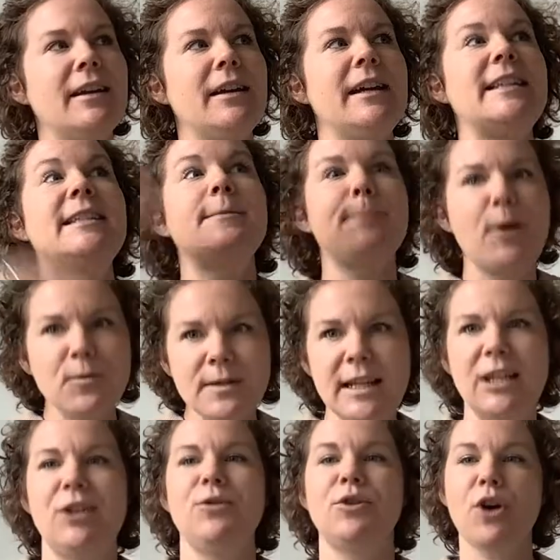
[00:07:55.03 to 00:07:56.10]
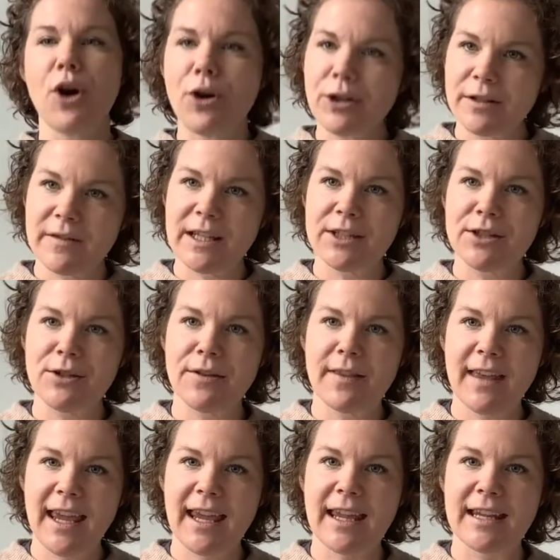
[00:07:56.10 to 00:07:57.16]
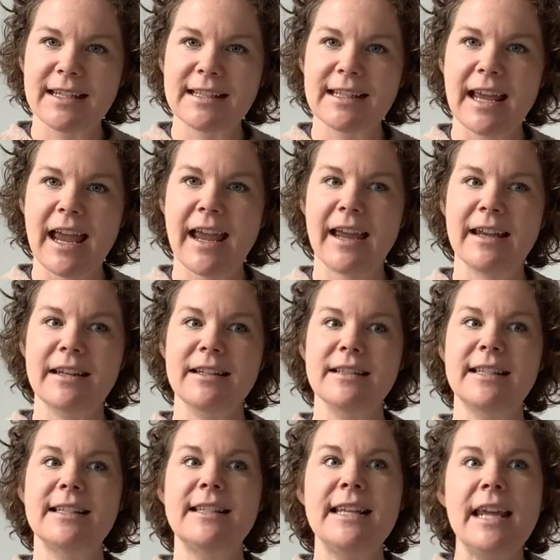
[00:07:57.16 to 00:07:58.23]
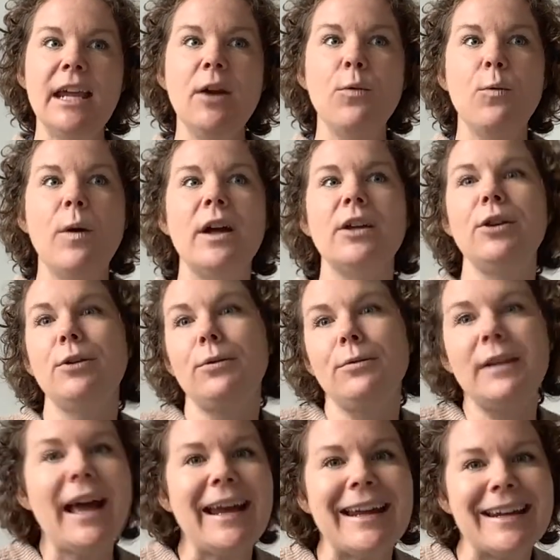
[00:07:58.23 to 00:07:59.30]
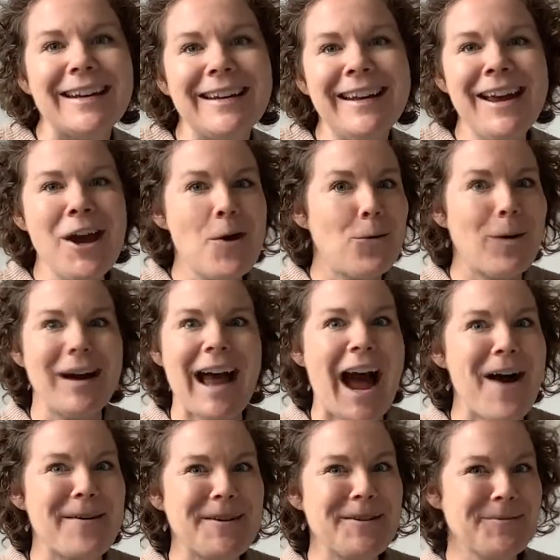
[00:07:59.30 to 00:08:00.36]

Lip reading: exposing you to all of these new things and seeing what you like, how you